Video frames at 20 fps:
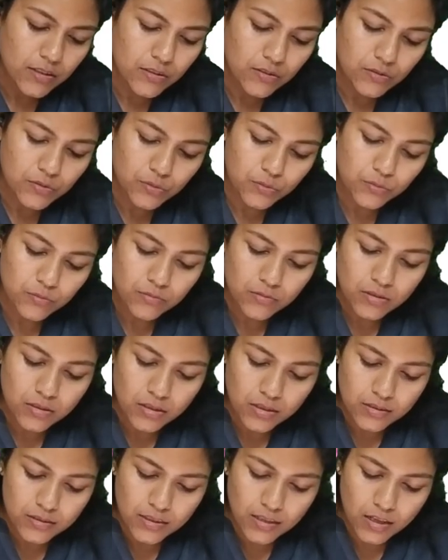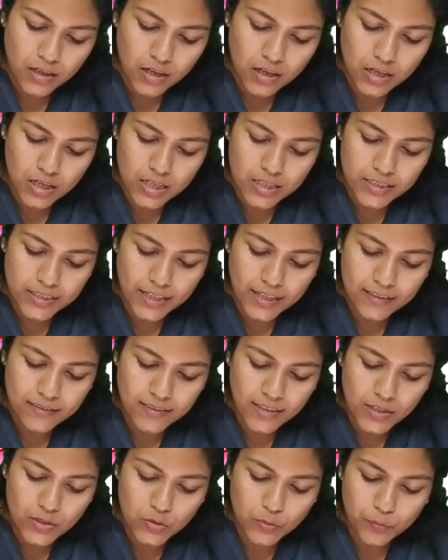So the entire
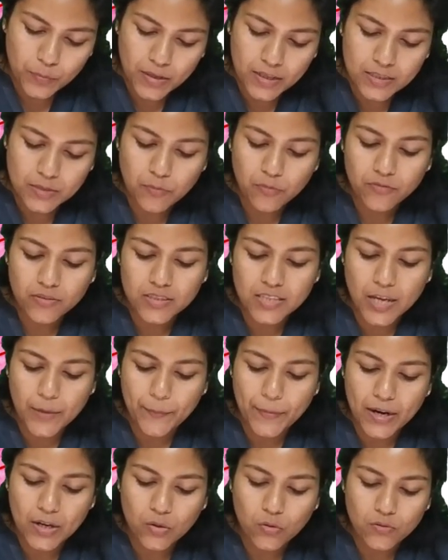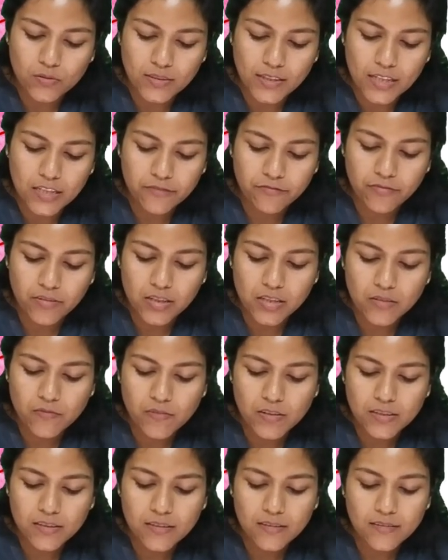cytoplasm of this hepatocyte filled
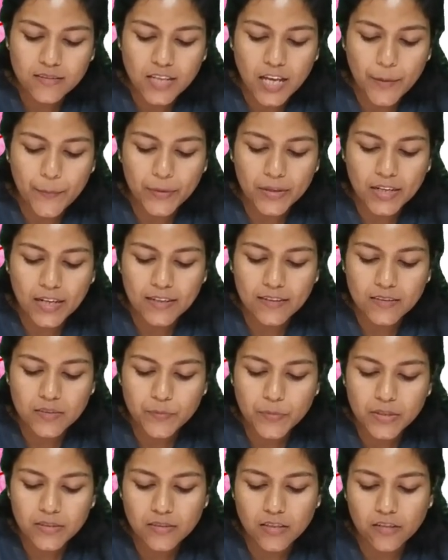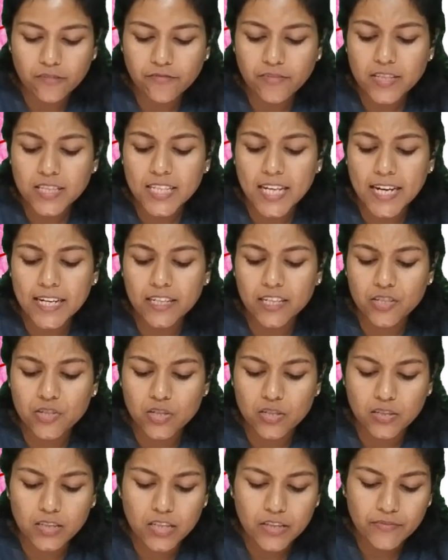with this hepatitis B surface
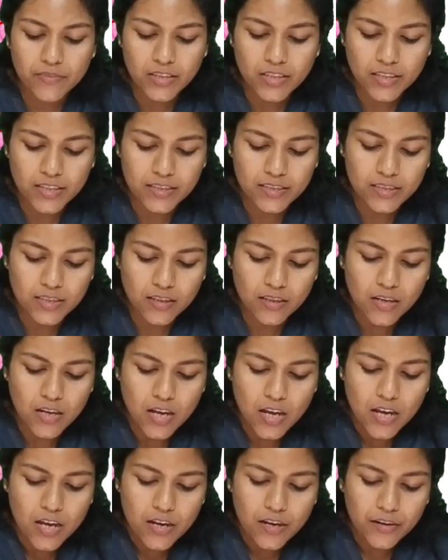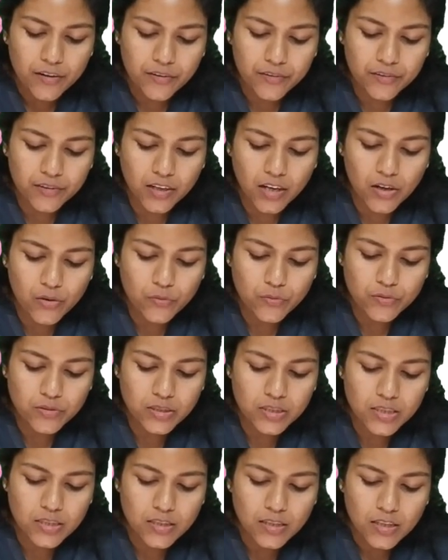antigen, giving it a
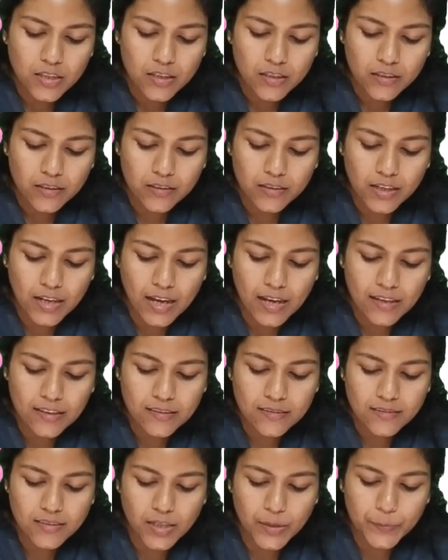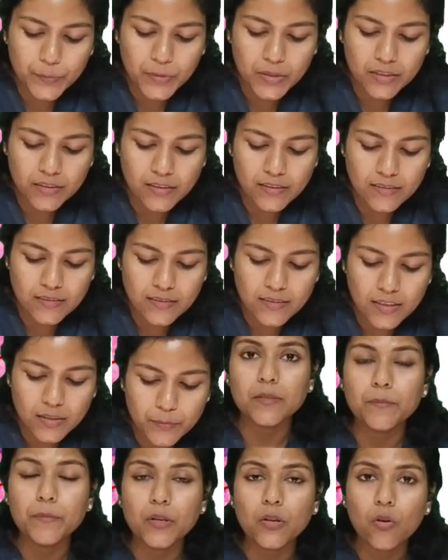ground glass appearance.
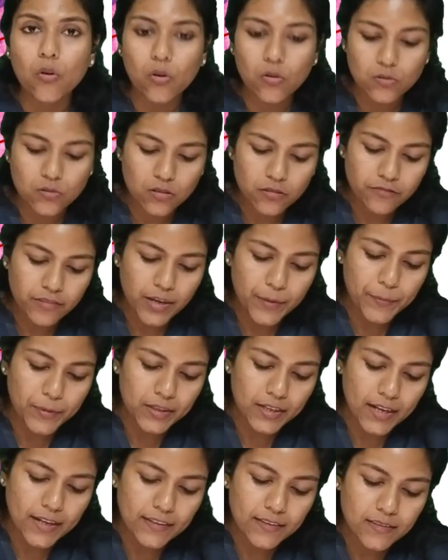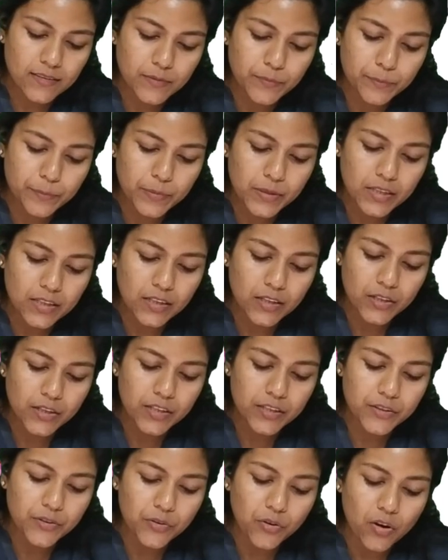That's because of hepatitis B
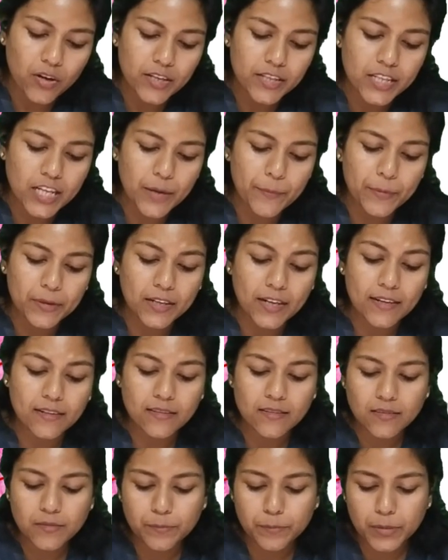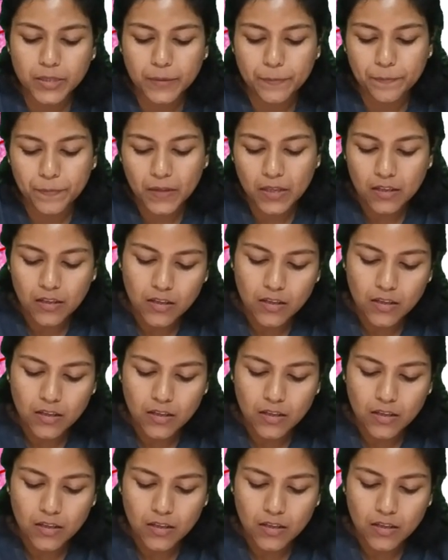in chronic hepatitis B.